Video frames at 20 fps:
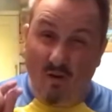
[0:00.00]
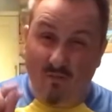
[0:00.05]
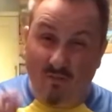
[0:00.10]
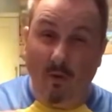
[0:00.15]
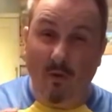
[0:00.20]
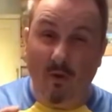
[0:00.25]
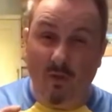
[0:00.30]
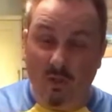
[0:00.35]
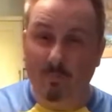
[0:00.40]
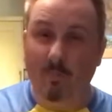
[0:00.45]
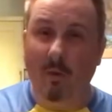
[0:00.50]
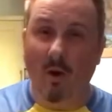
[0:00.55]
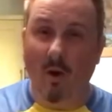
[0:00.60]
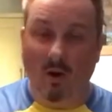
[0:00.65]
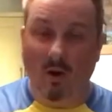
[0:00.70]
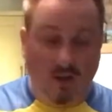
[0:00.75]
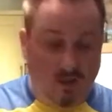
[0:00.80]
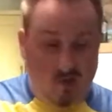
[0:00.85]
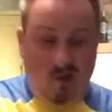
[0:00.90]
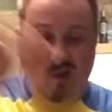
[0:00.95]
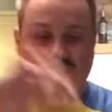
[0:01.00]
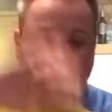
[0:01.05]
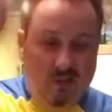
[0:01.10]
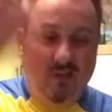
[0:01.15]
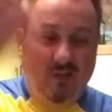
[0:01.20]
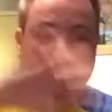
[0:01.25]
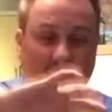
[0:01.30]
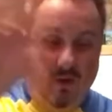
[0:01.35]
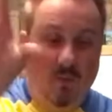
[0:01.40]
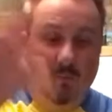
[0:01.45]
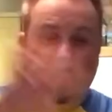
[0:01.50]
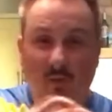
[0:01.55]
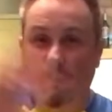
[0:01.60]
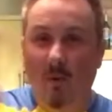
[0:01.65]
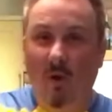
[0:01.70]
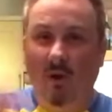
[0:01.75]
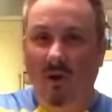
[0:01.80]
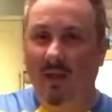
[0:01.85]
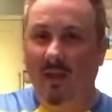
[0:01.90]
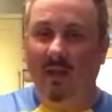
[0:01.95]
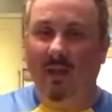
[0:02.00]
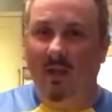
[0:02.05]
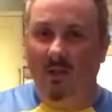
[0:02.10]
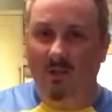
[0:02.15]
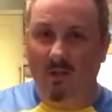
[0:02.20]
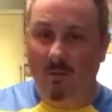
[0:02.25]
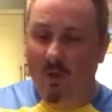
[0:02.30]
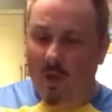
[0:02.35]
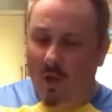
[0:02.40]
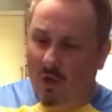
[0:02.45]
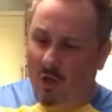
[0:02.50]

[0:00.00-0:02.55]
very sparingly. You're not just going to dump them on like ketchup.